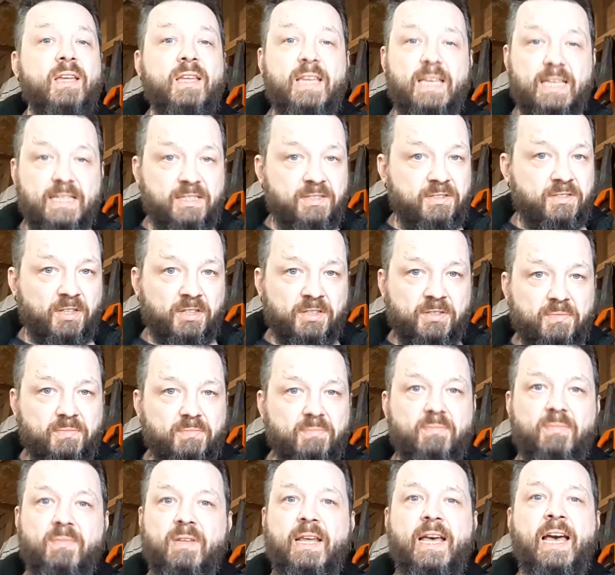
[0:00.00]
It's just
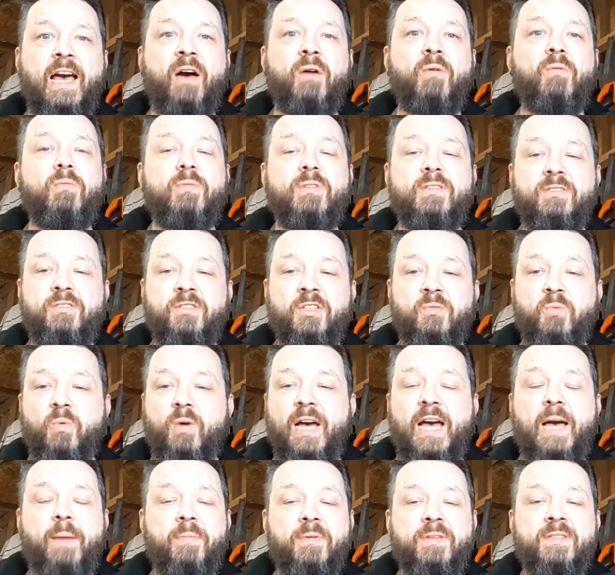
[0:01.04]
what
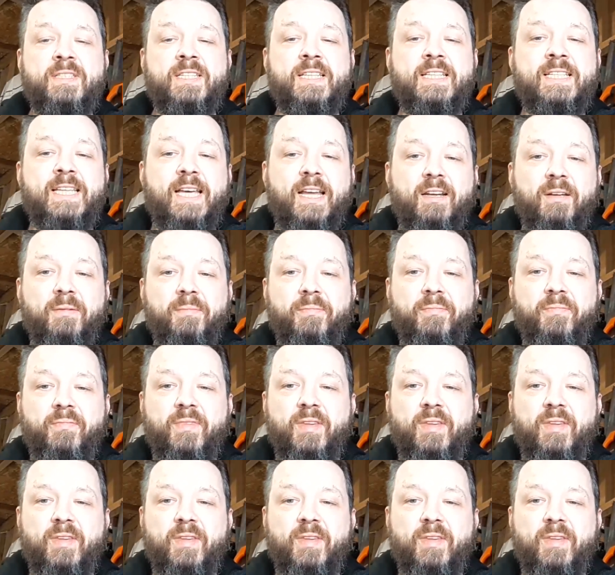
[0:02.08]
happens in denim.